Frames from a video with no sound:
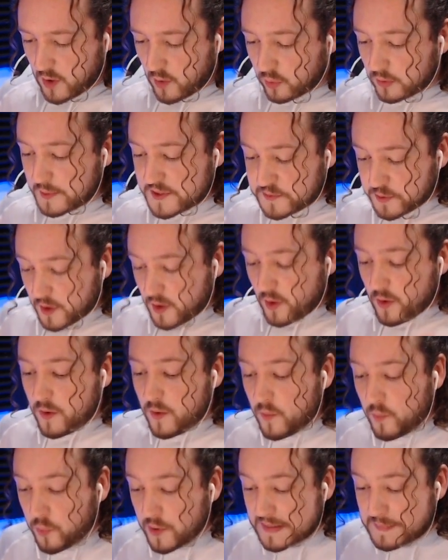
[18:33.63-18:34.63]
What am I,
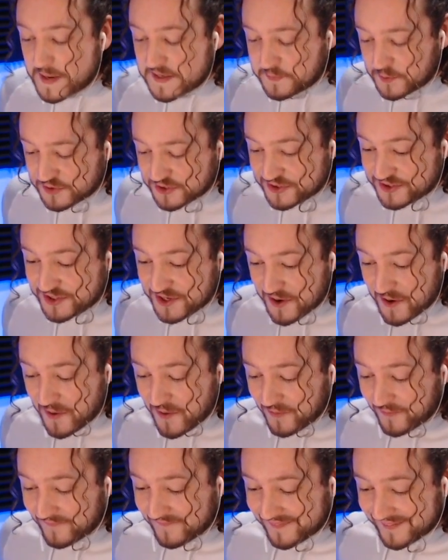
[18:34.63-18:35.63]
what am I supposed to
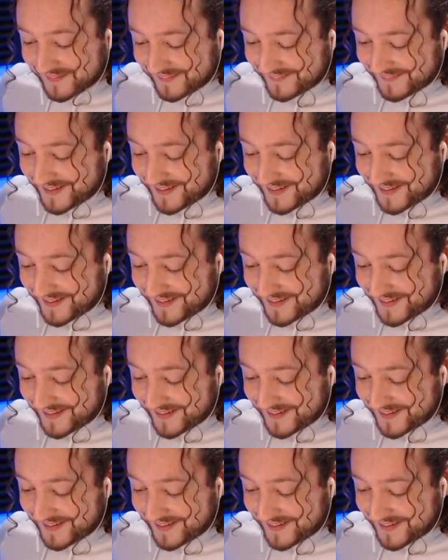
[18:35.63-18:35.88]
do?